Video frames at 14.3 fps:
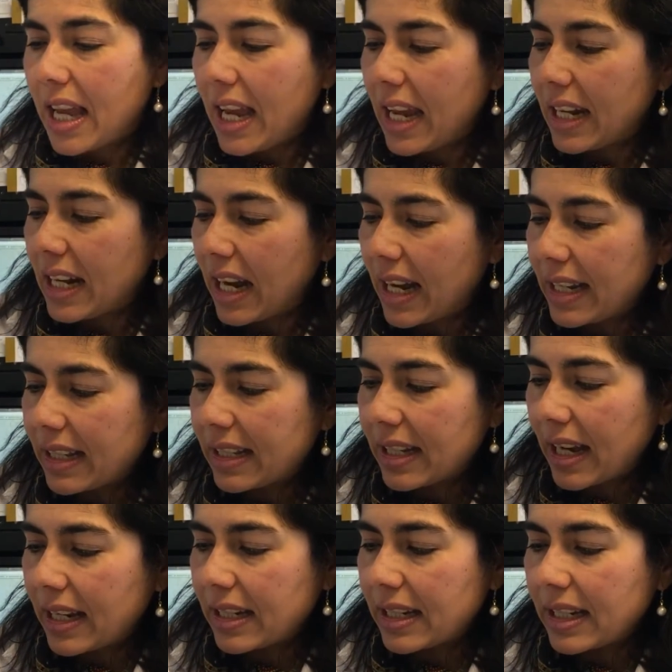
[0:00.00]
An eye
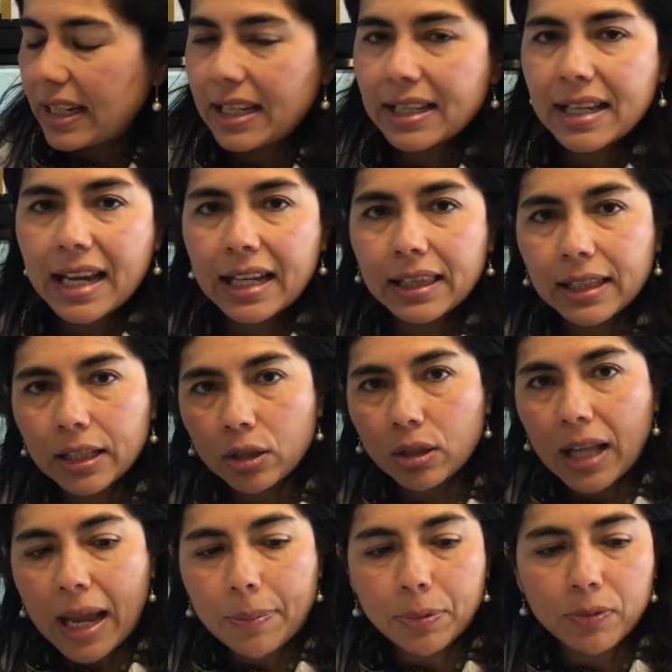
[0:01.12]
stent is a
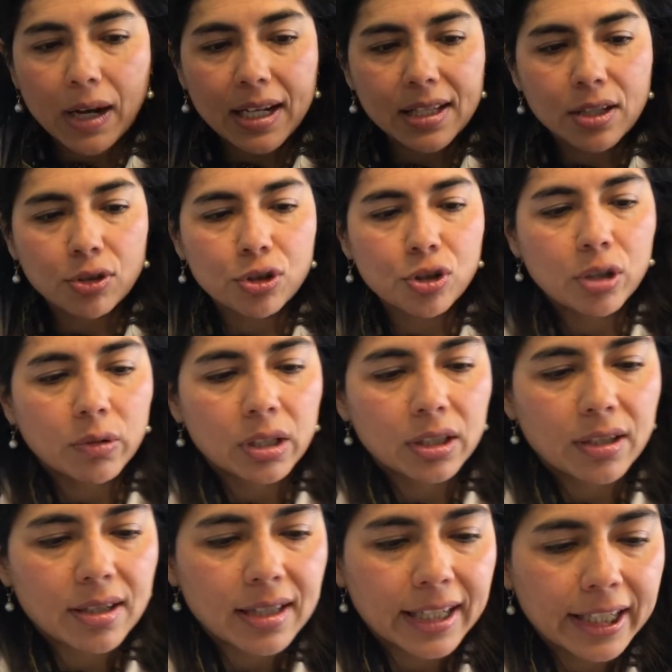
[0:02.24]
little apparatus. I'll show you what it
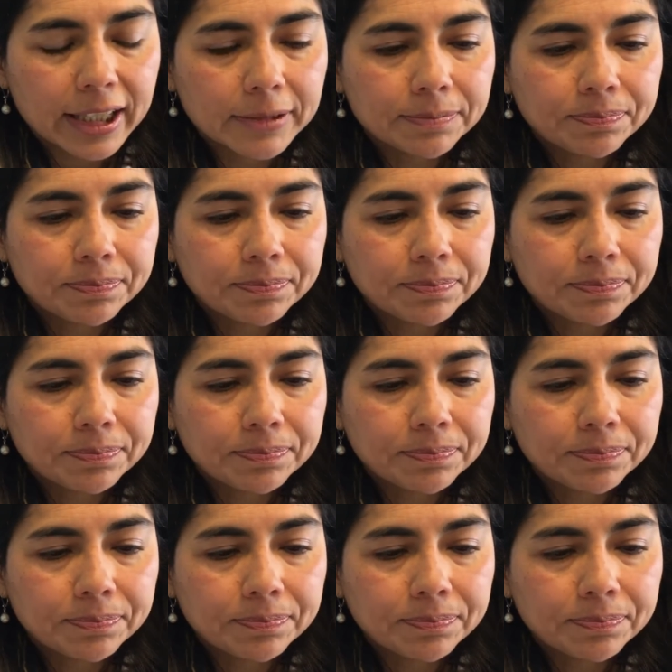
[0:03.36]
looks like.